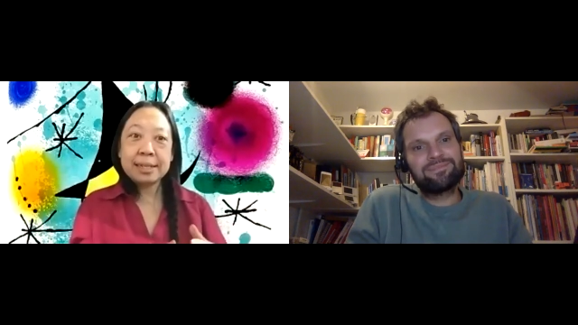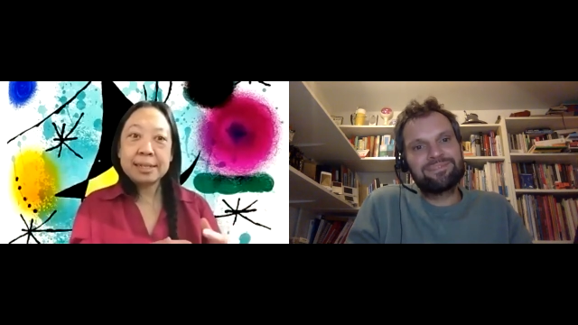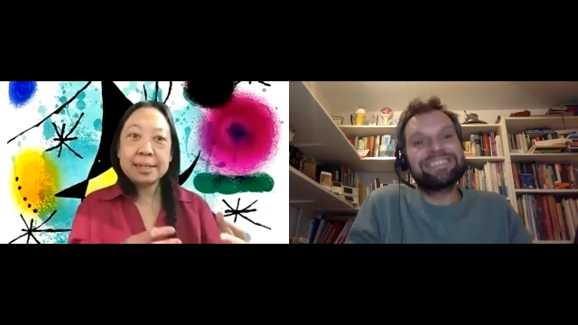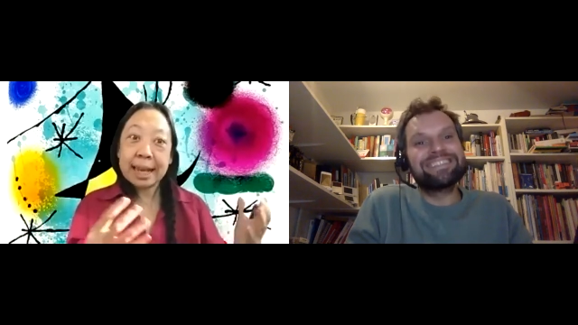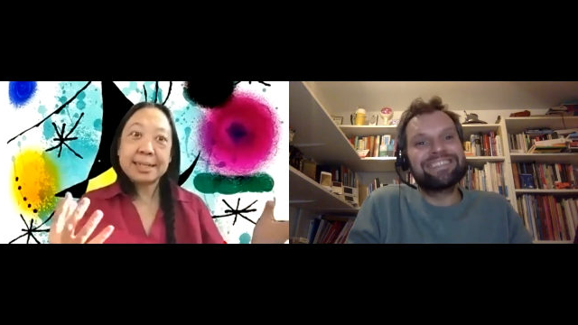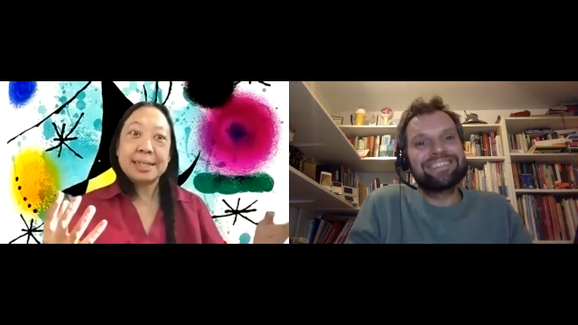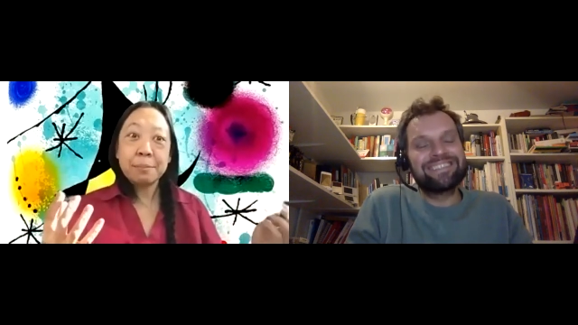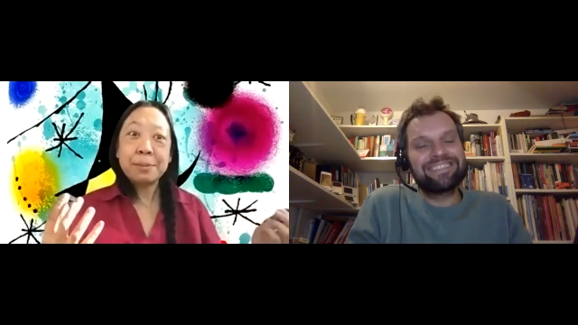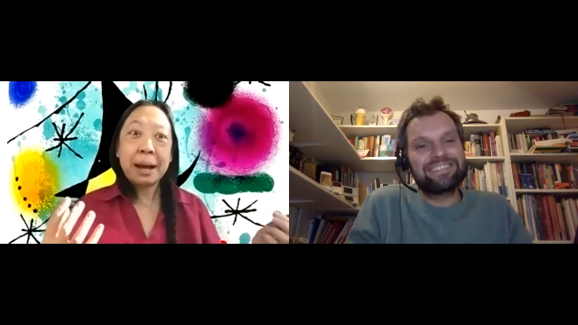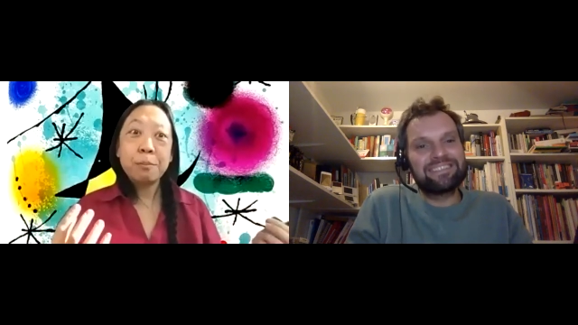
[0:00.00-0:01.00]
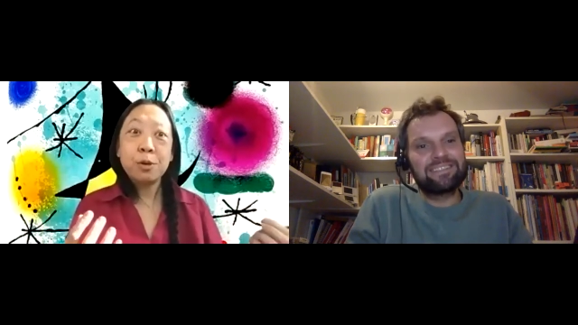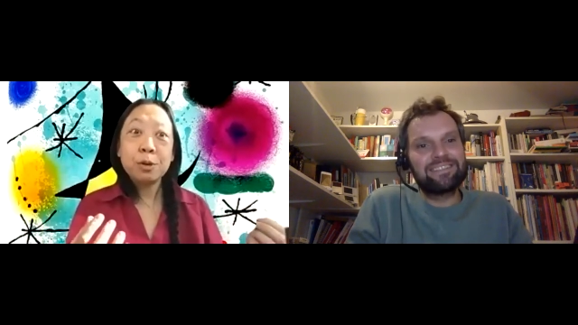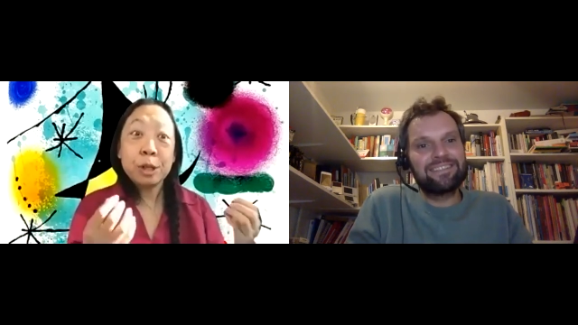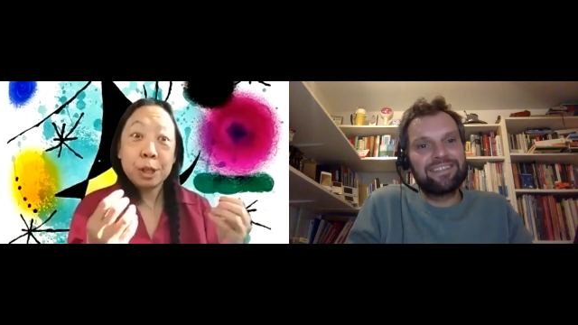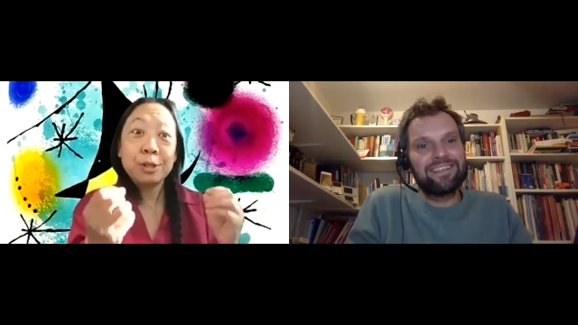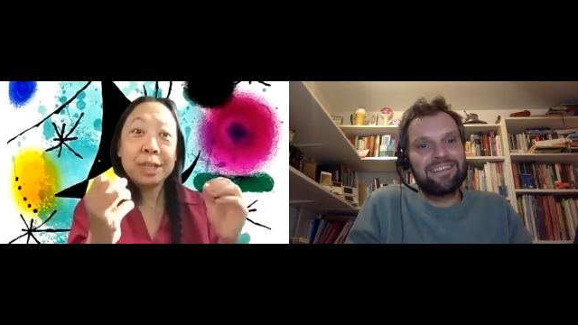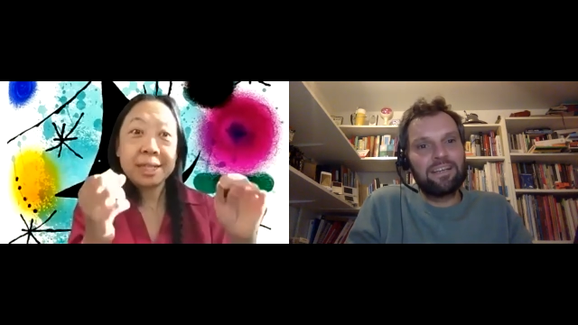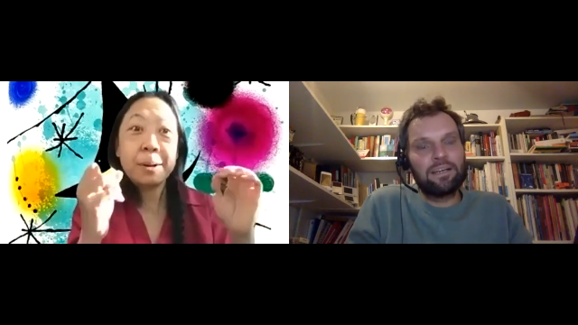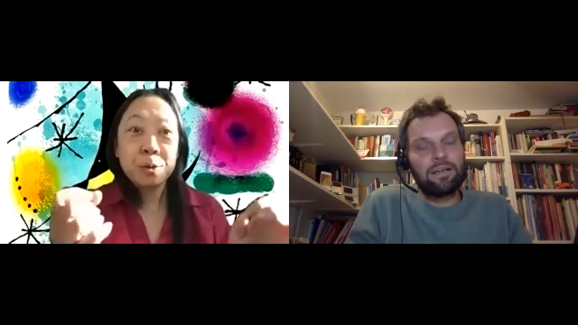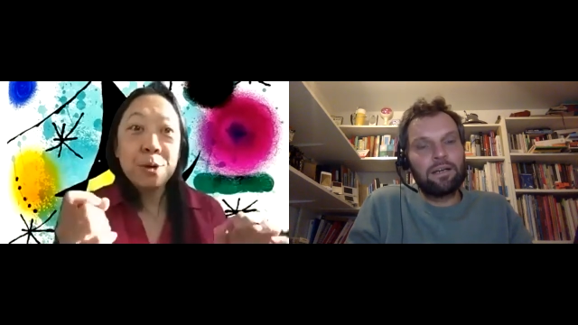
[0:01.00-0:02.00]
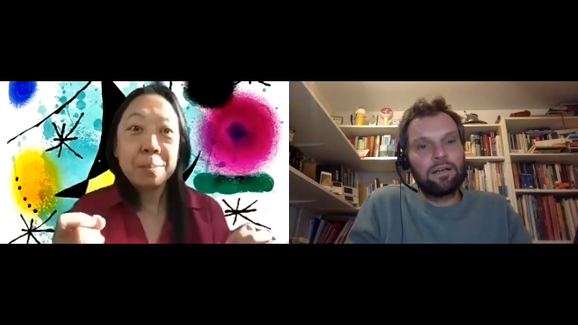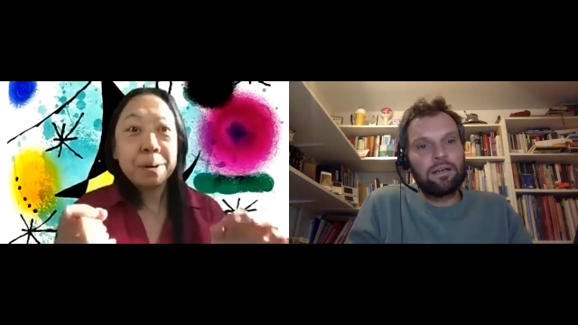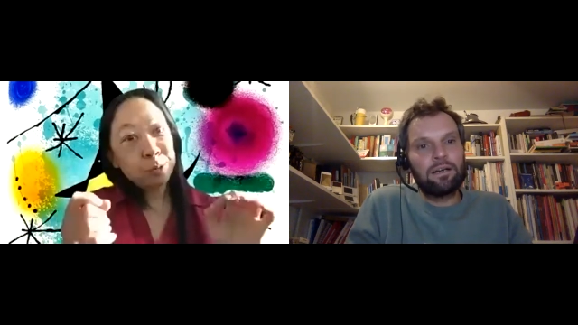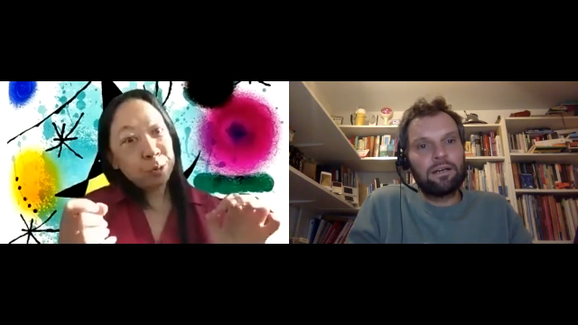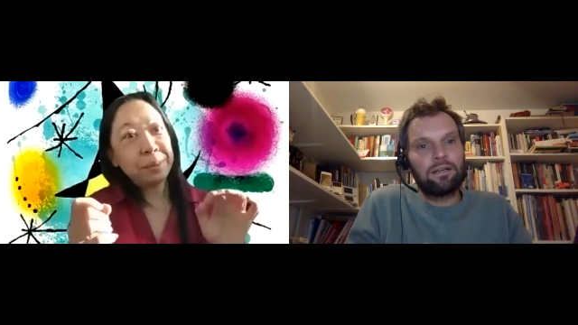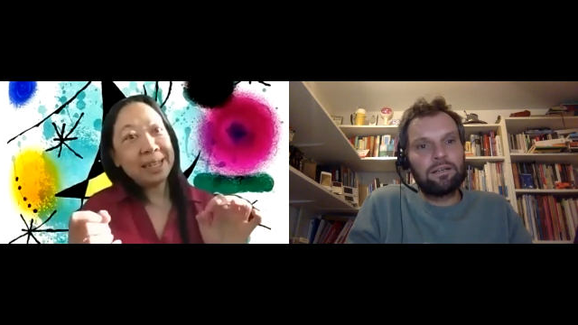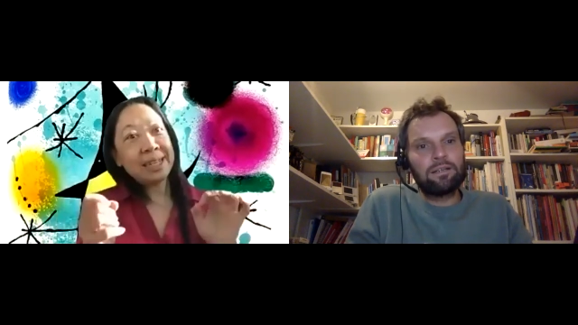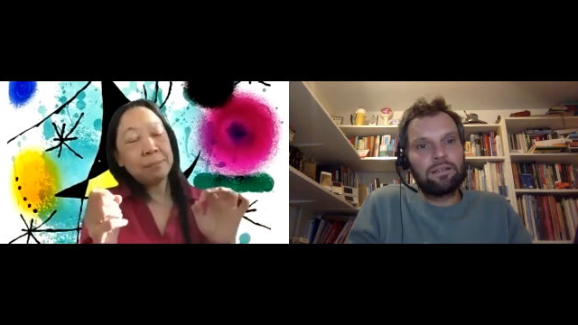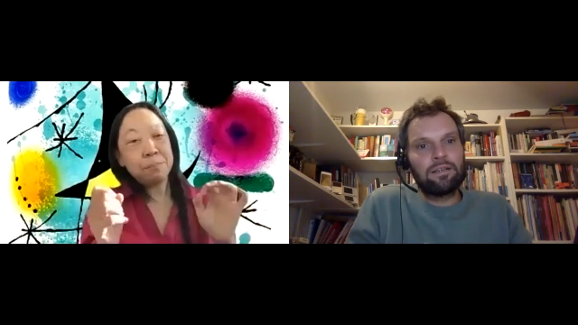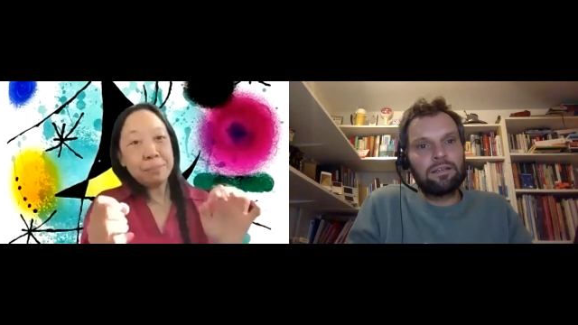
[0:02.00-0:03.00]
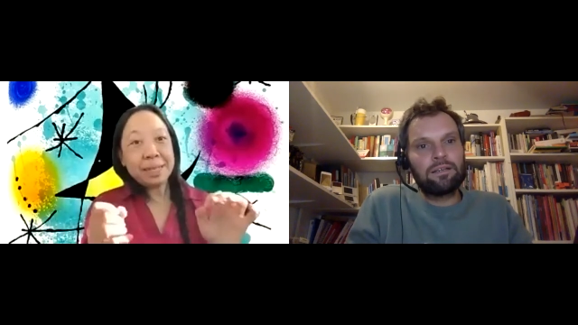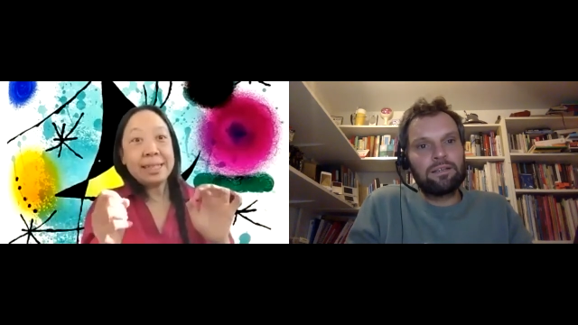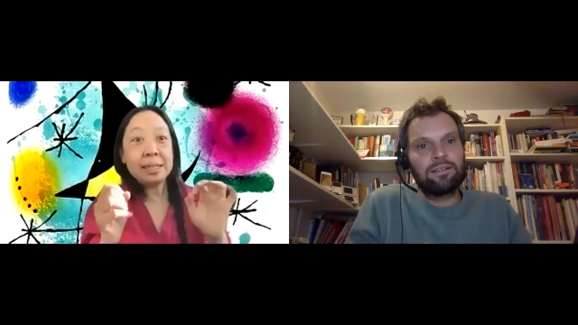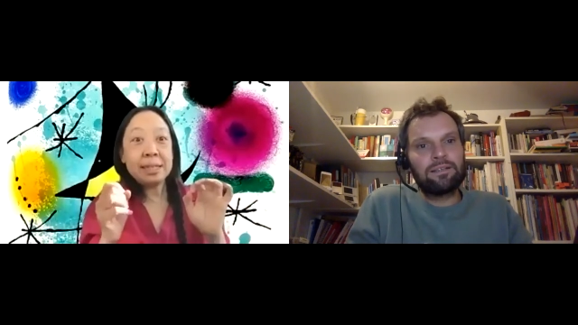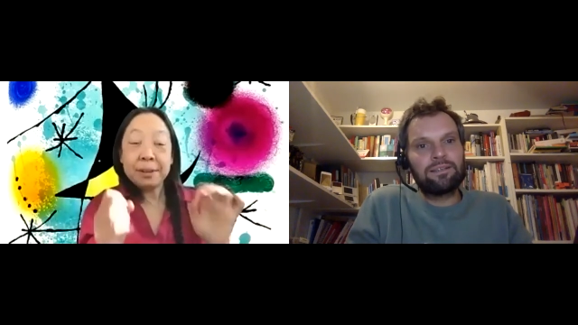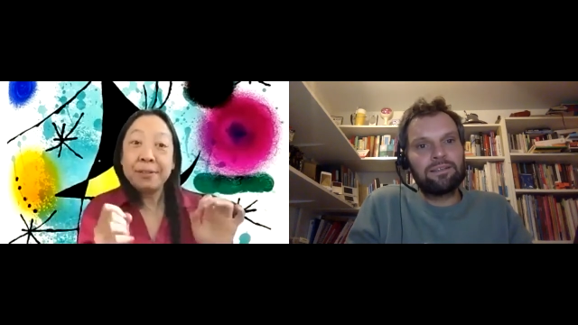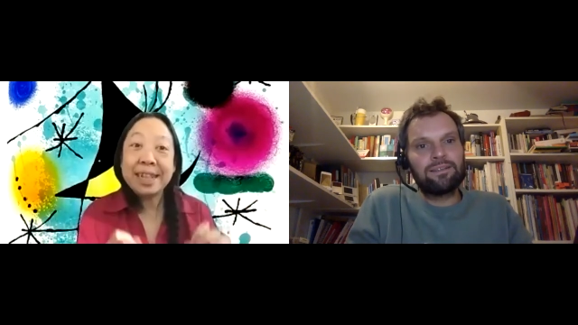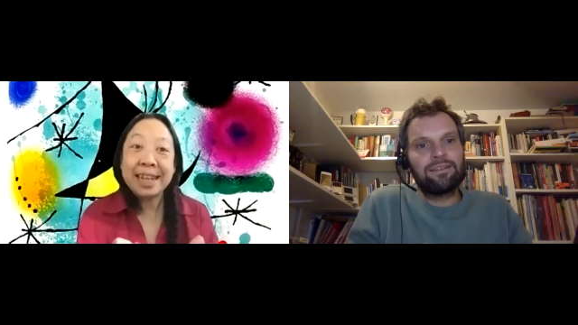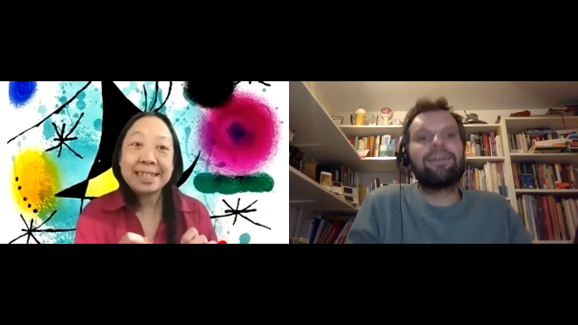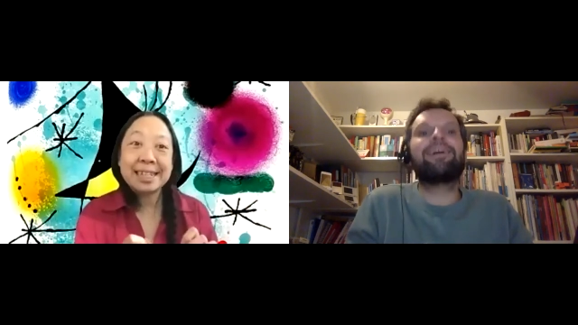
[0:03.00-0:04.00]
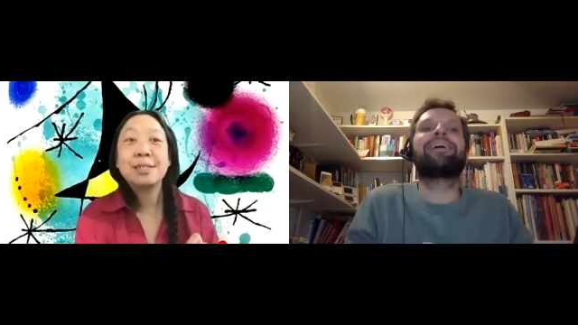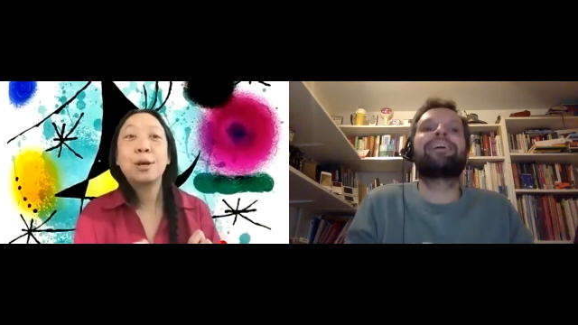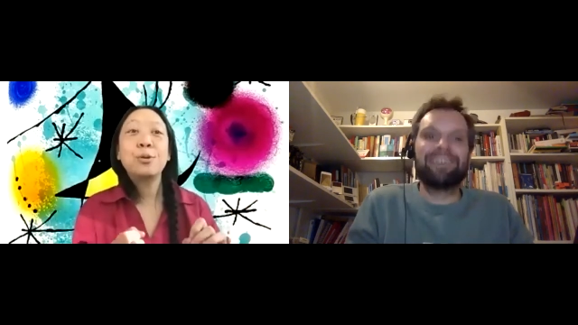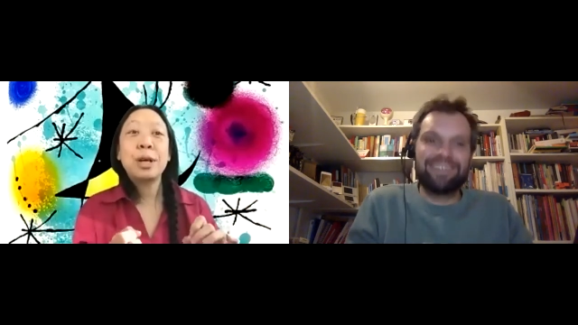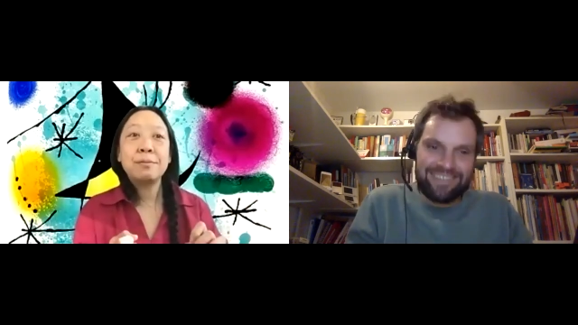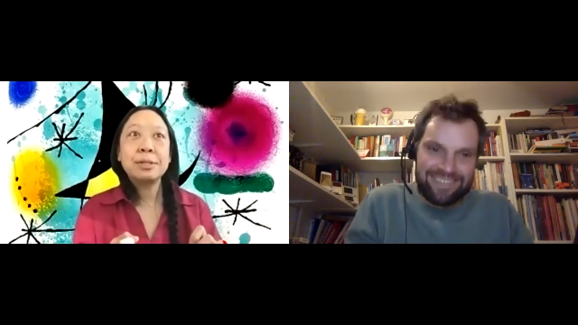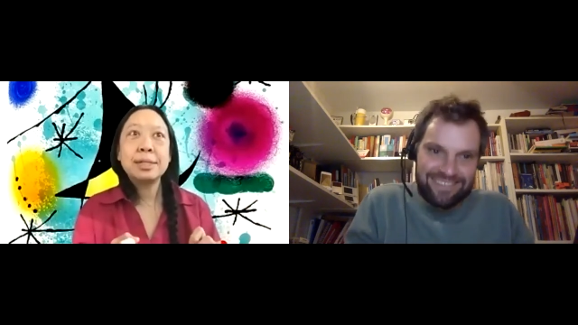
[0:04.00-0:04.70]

Speaker 1: Yes, sometimes we will use the same word, but we mean it, mean different things. And so we have to say,